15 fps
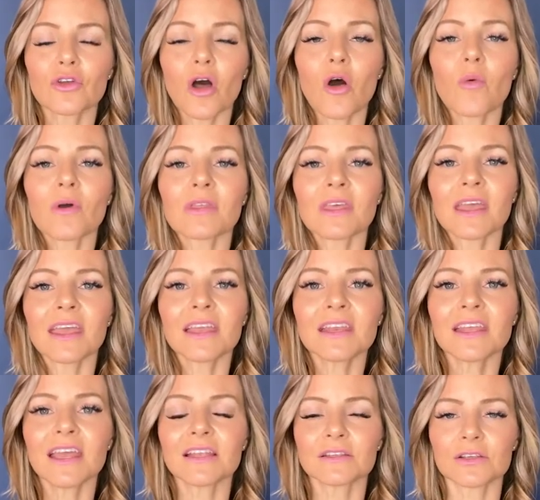go
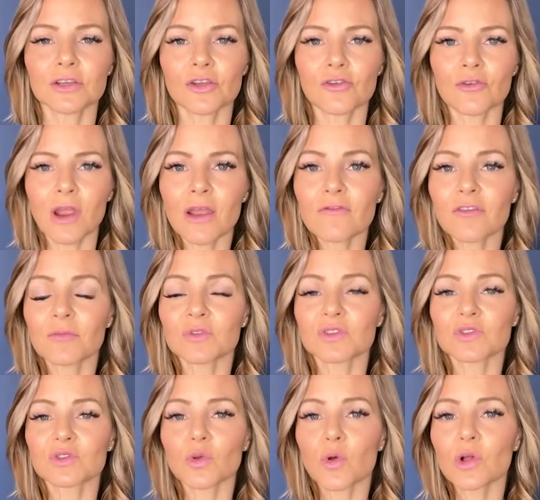within and to create from a
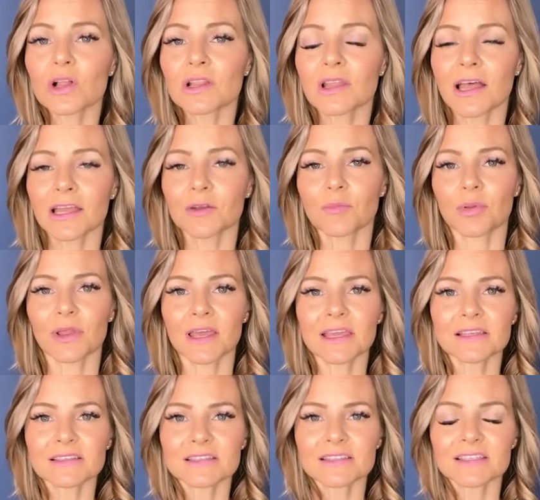soul-aligned
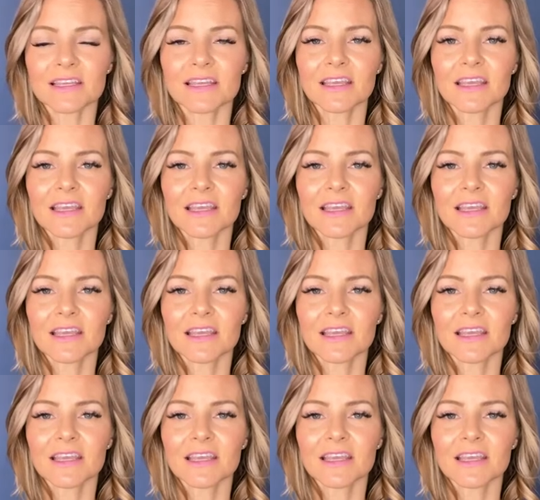place